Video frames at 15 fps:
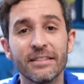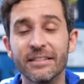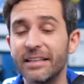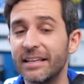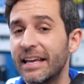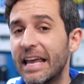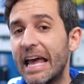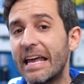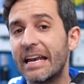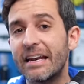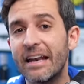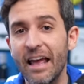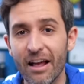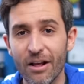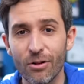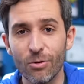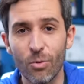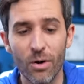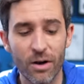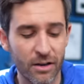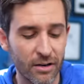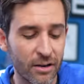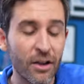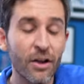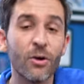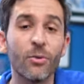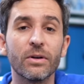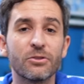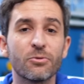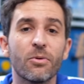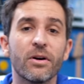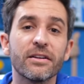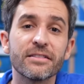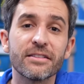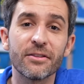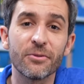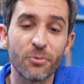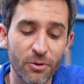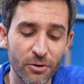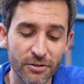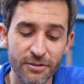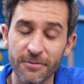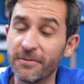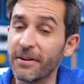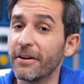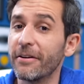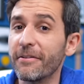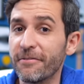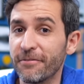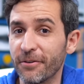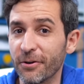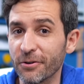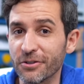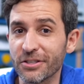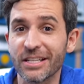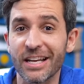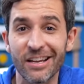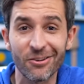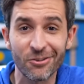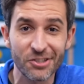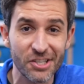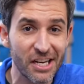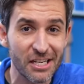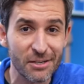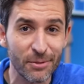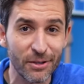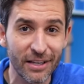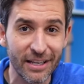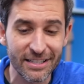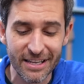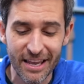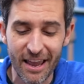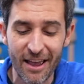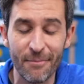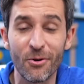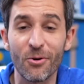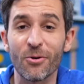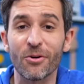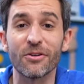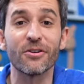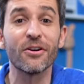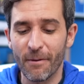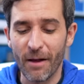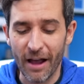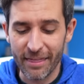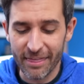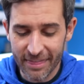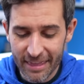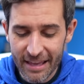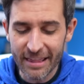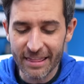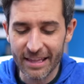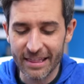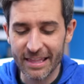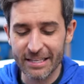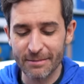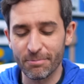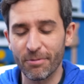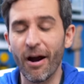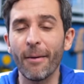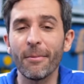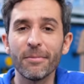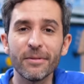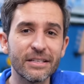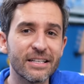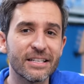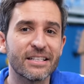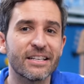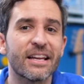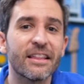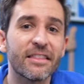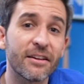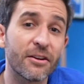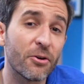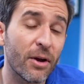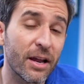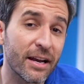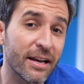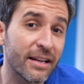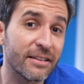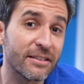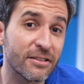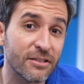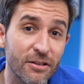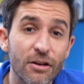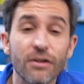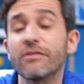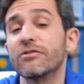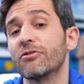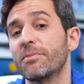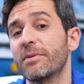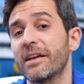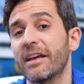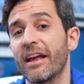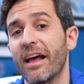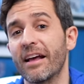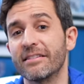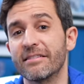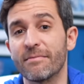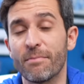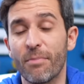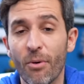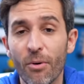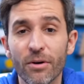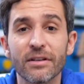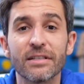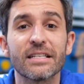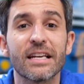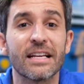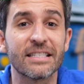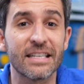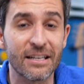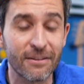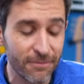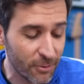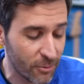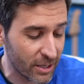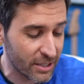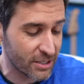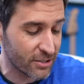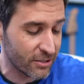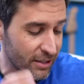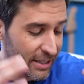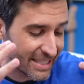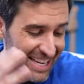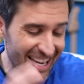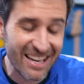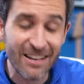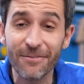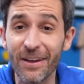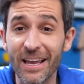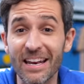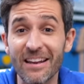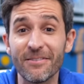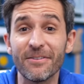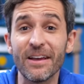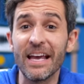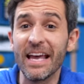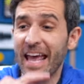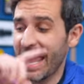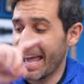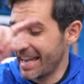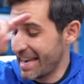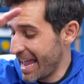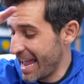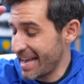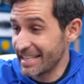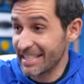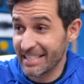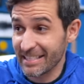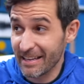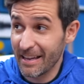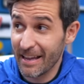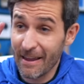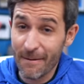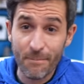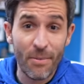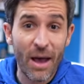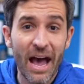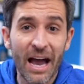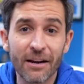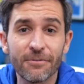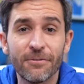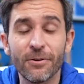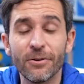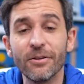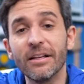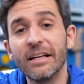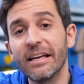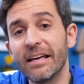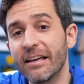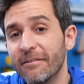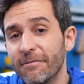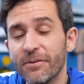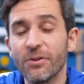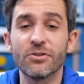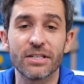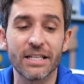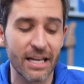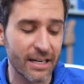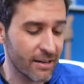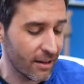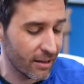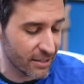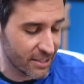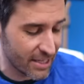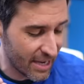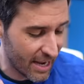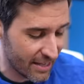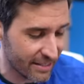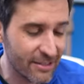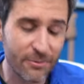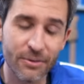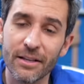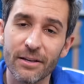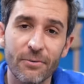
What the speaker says: to the Canon L1, which was the world's very first interchangeable lens camcorder. I think that this probably doesn't get the credit it deserves for being as important, as influential, as innovative, and as impactful in future technology as it really